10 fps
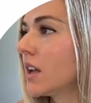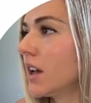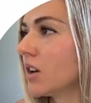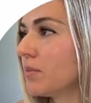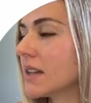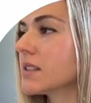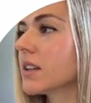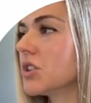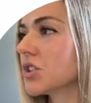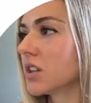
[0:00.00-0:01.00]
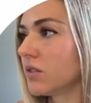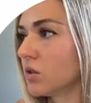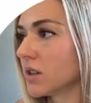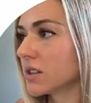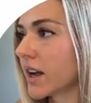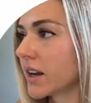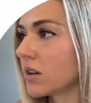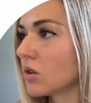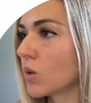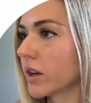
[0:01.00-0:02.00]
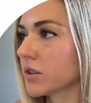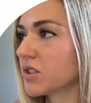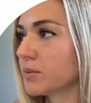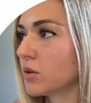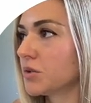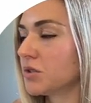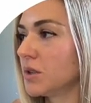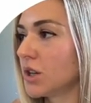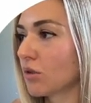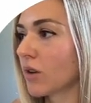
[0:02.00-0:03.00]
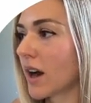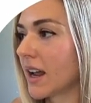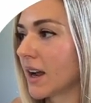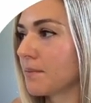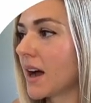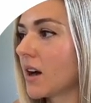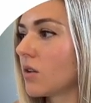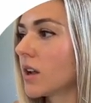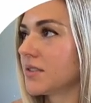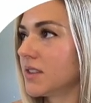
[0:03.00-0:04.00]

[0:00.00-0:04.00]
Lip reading: It'll basically just give you the title, what you're supposed to be writing about.